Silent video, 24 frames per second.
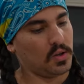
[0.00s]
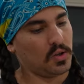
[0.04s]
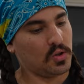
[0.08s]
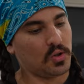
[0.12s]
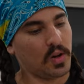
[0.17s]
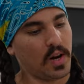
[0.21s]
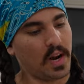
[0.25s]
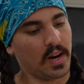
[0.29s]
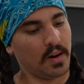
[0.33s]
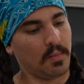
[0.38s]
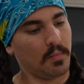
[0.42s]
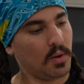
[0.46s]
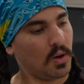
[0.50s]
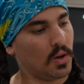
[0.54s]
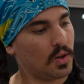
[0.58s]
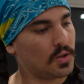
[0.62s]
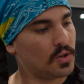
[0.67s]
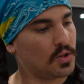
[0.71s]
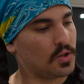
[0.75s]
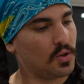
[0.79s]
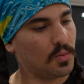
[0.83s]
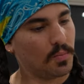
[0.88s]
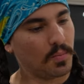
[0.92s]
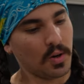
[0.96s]
Dragon Ball
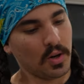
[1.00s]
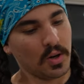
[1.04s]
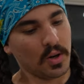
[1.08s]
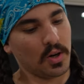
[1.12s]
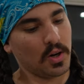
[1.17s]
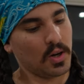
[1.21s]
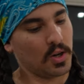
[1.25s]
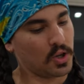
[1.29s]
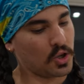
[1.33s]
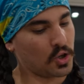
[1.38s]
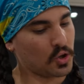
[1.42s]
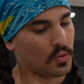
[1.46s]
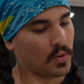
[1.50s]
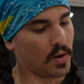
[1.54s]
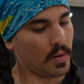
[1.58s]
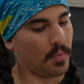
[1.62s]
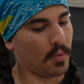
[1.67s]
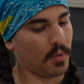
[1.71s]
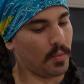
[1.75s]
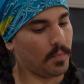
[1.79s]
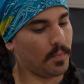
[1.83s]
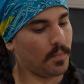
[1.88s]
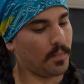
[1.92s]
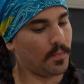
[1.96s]
Super
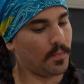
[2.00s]
SHRIP'M.